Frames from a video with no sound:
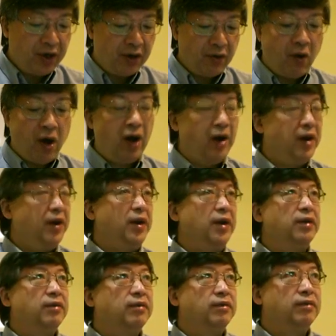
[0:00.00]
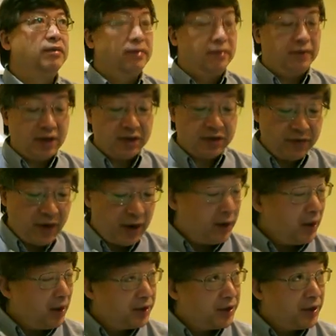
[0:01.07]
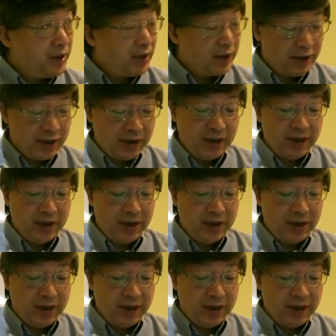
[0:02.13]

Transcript: inequality. That's very easy.